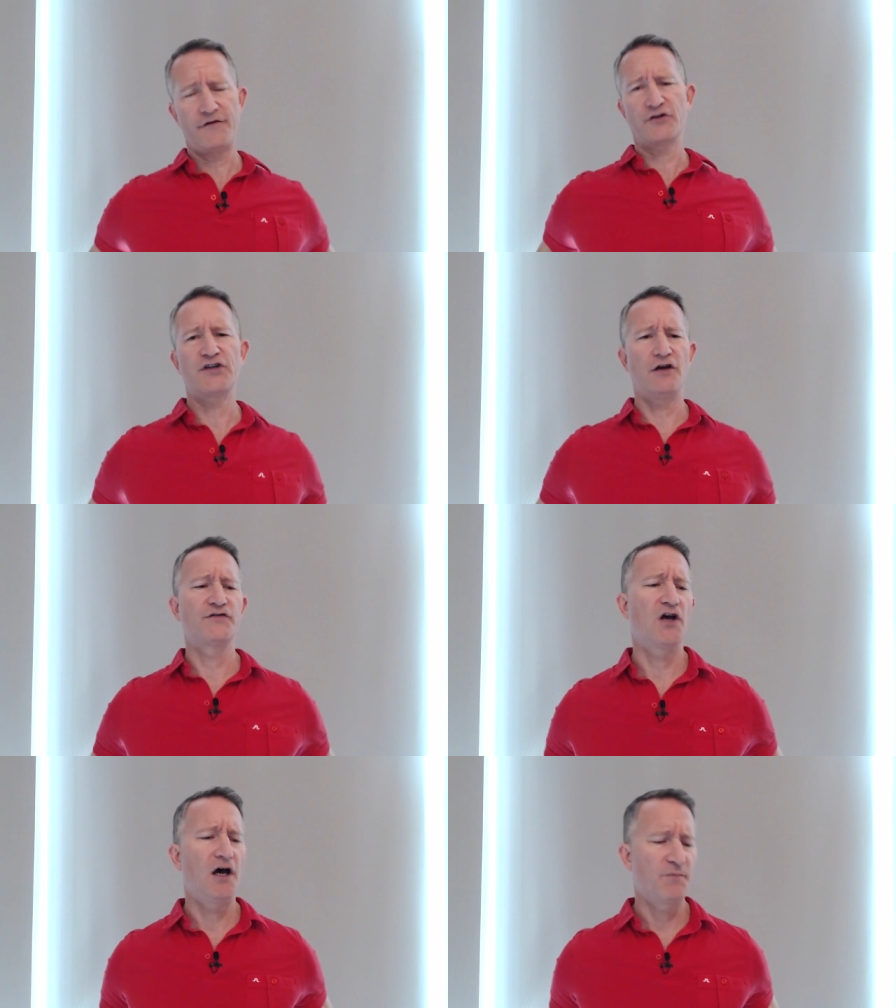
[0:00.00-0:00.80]
puff
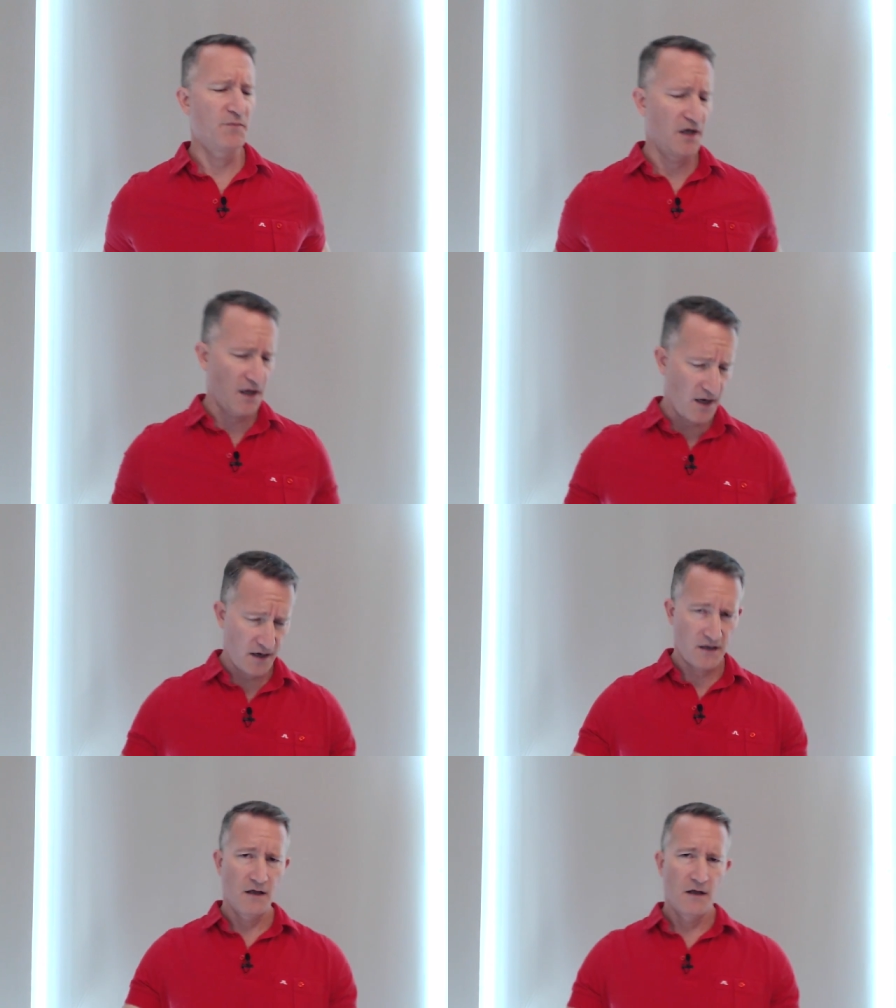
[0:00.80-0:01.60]
ourselves up and be
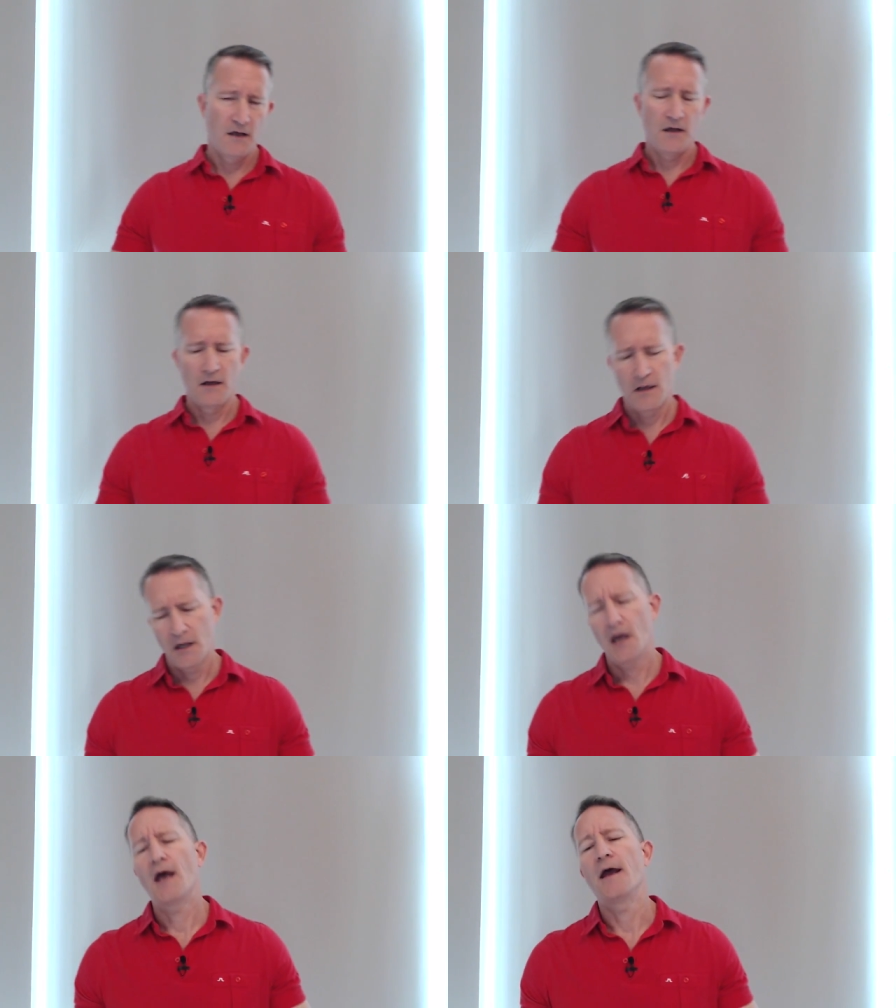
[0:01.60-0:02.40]
like,
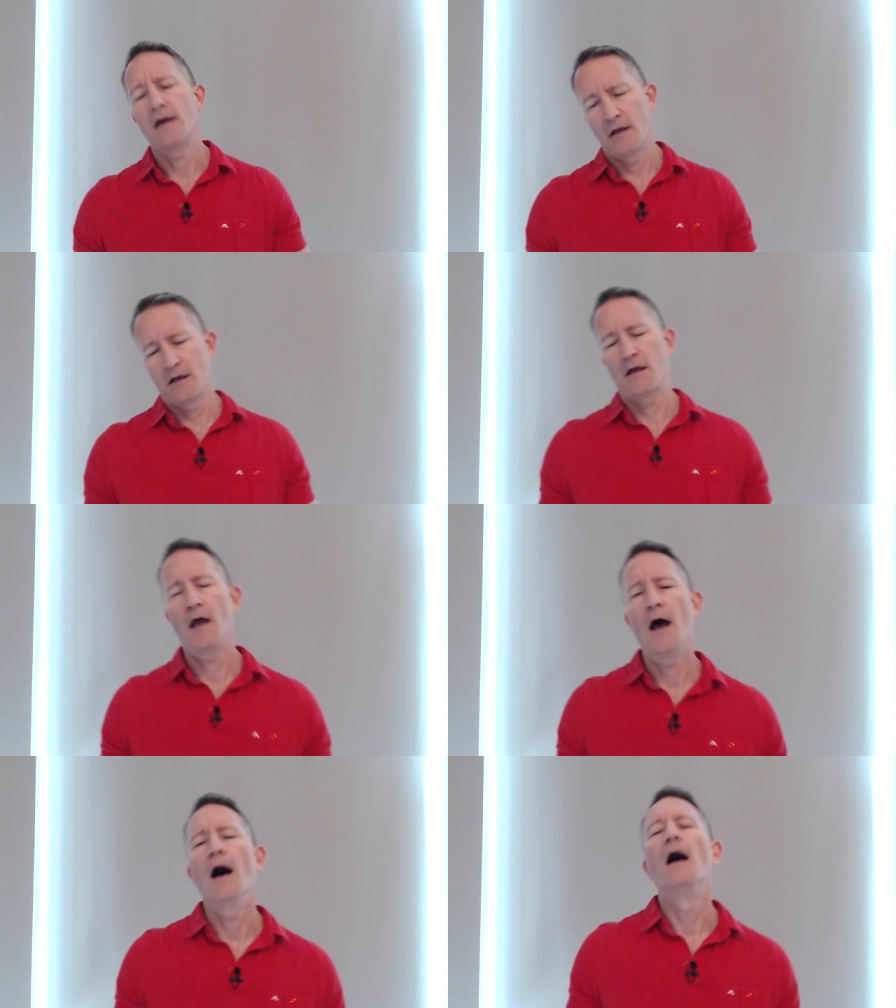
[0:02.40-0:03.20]
hey,
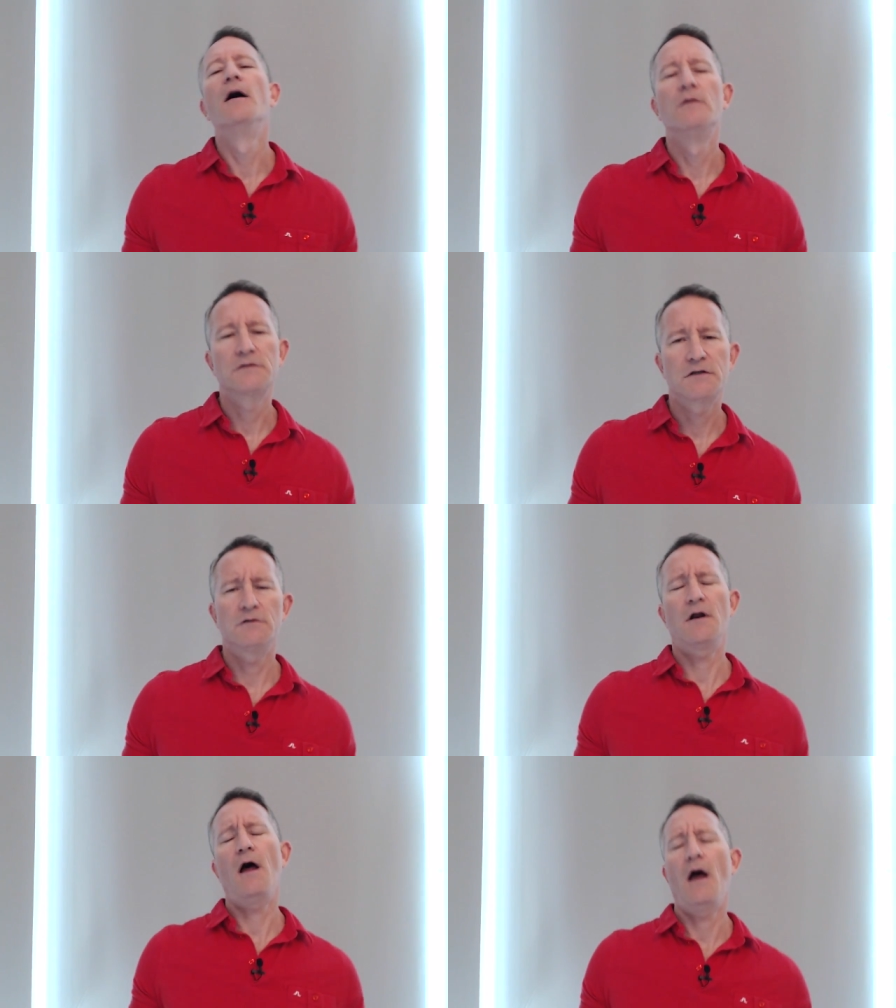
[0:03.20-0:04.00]
yeah, what's
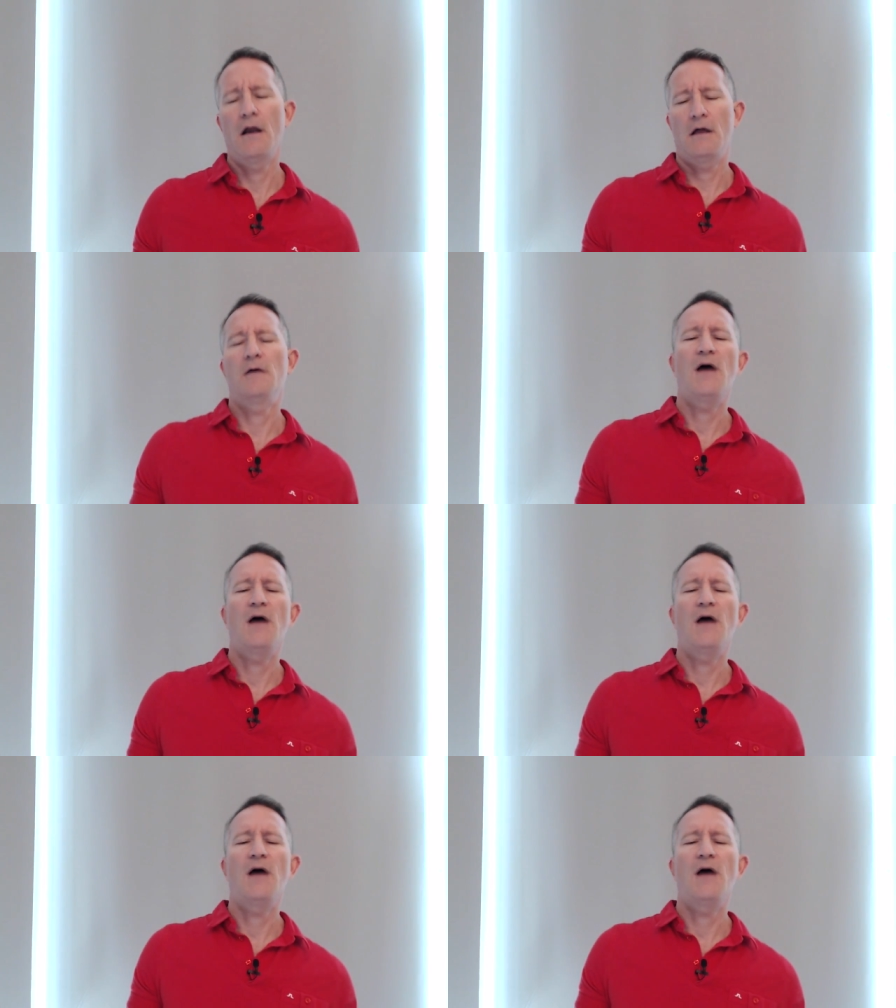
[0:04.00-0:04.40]
going on?